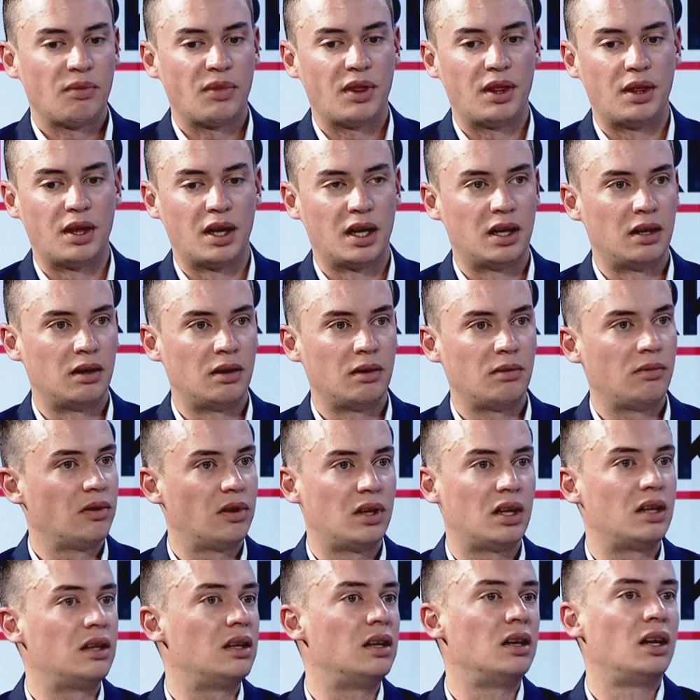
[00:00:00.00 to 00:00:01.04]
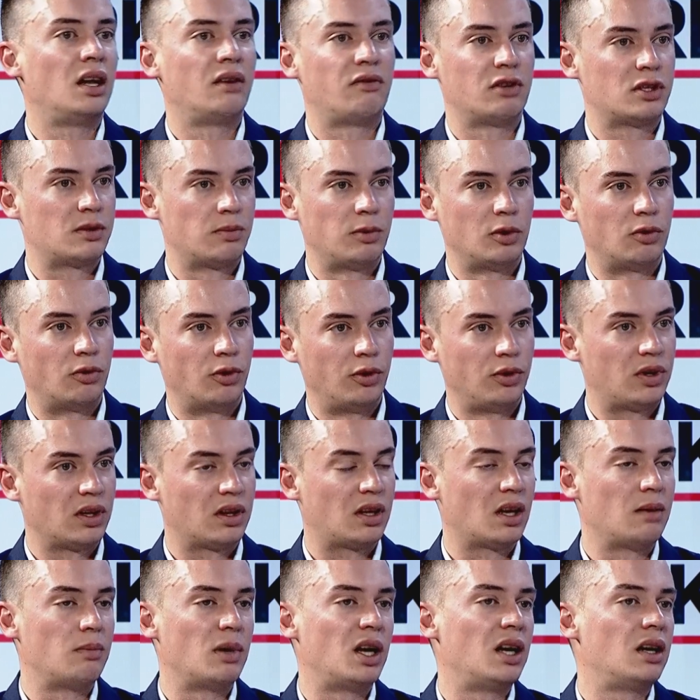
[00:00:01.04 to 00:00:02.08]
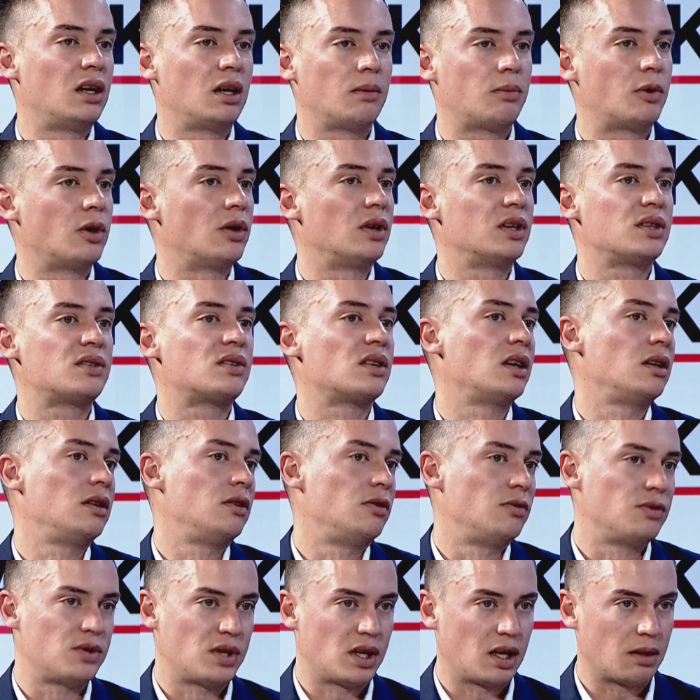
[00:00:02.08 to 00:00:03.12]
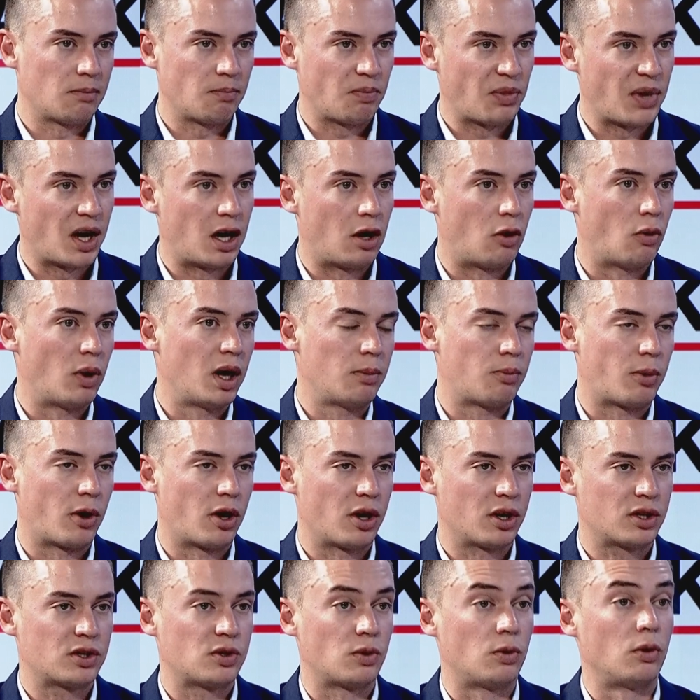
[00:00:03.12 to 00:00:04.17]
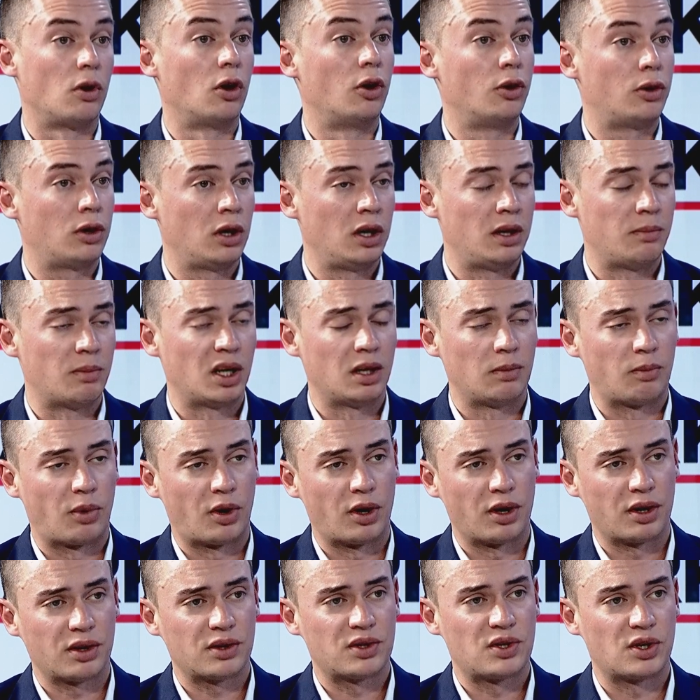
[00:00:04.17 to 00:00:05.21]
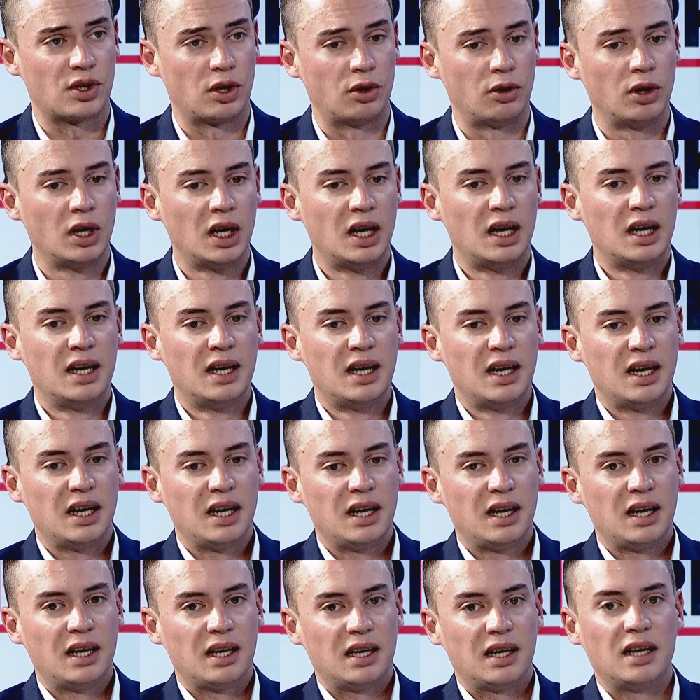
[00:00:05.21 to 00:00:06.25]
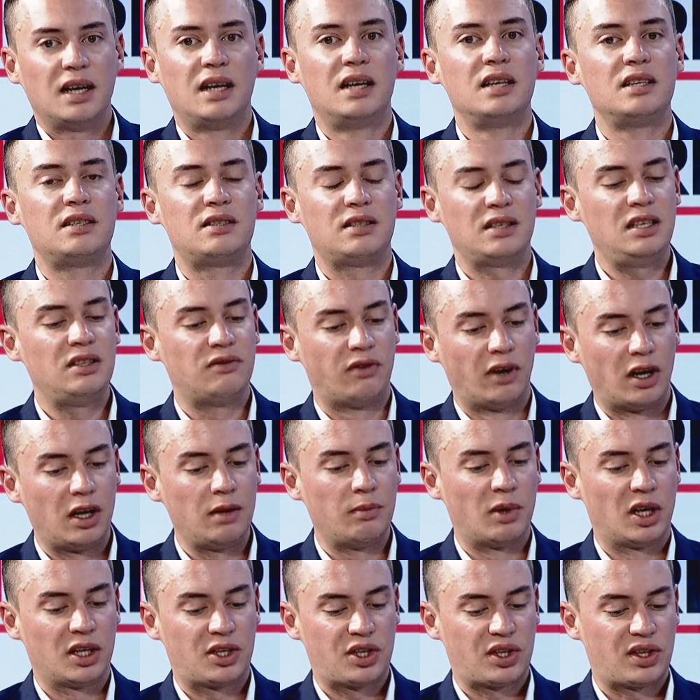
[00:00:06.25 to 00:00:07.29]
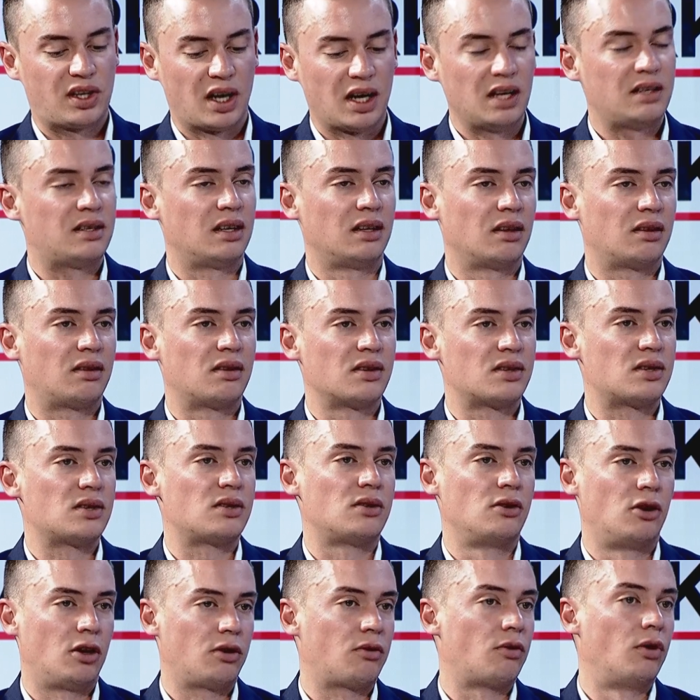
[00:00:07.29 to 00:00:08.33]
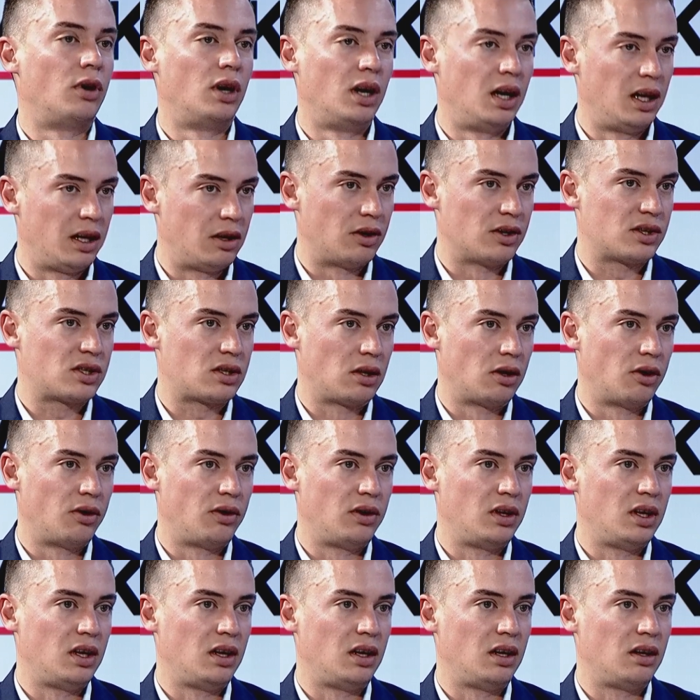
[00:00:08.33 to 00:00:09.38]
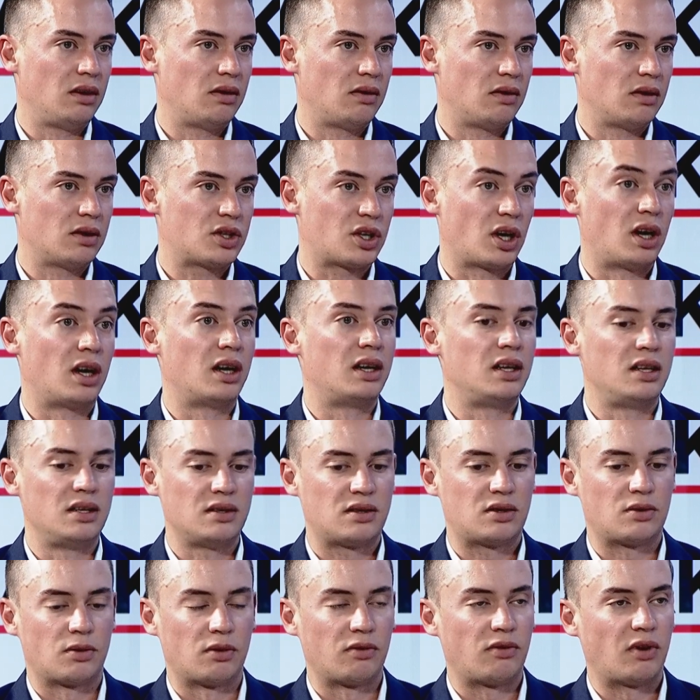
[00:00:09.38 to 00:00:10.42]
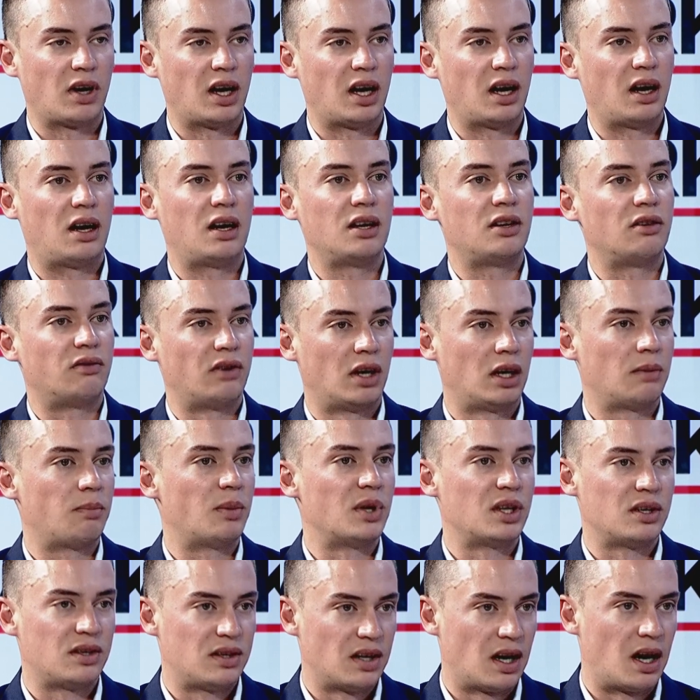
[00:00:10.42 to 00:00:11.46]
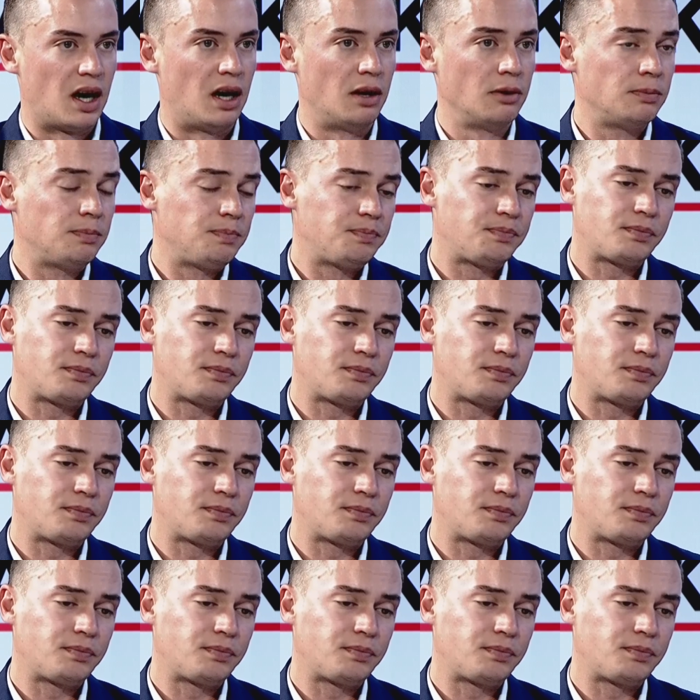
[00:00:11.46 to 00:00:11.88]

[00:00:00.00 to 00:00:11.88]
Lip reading: than the inevitable route that they may end up going, say, using Huawei products or locally made products. So he's very much stating that this is not really going to slow the Chinese sort of AI development down.